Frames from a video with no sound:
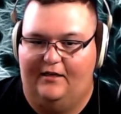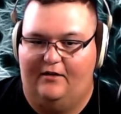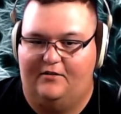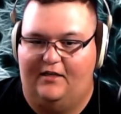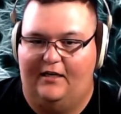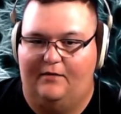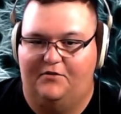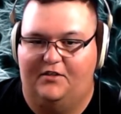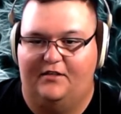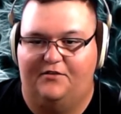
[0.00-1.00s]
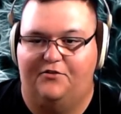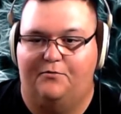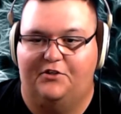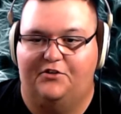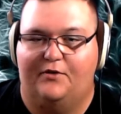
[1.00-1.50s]
all times is to
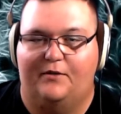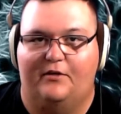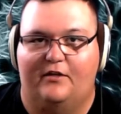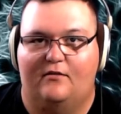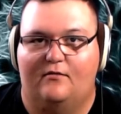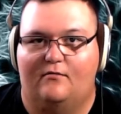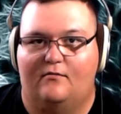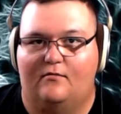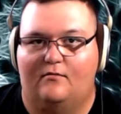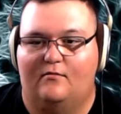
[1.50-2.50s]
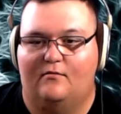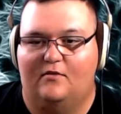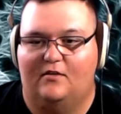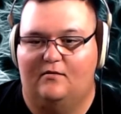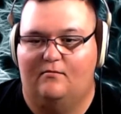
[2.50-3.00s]
be streaming
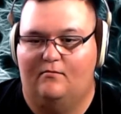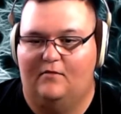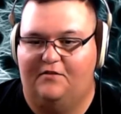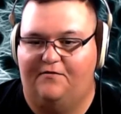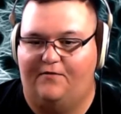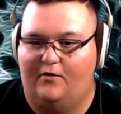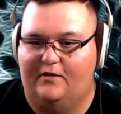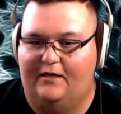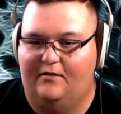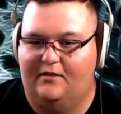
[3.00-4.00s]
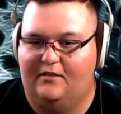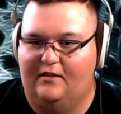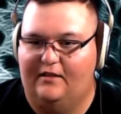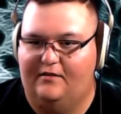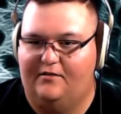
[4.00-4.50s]
as far down this
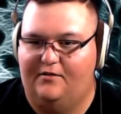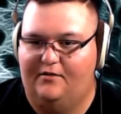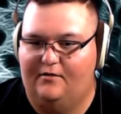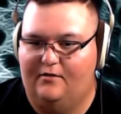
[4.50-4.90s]
list